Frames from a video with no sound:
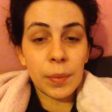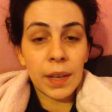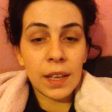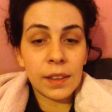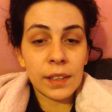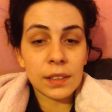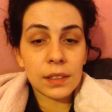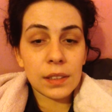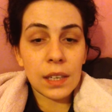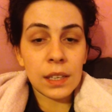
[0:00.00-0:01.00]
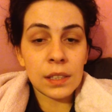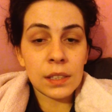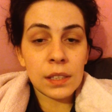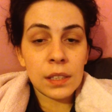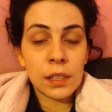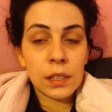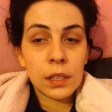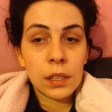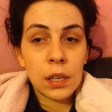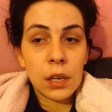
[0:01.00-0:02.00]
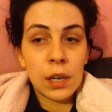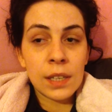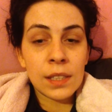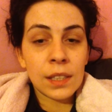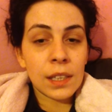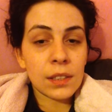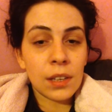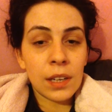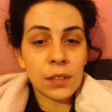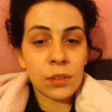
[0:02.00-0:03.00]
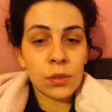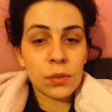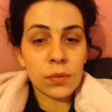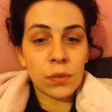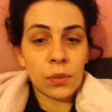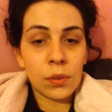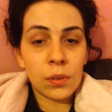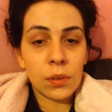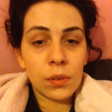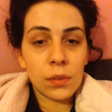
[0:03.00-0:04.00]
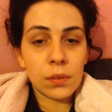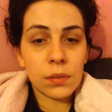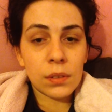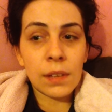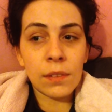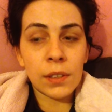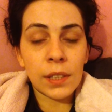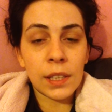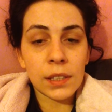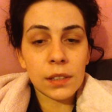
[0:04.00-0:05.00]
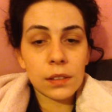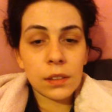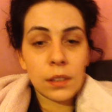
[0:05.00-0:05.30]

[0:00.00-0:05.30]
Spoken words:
up getting this. And I didn't get diagnosed for 7 years,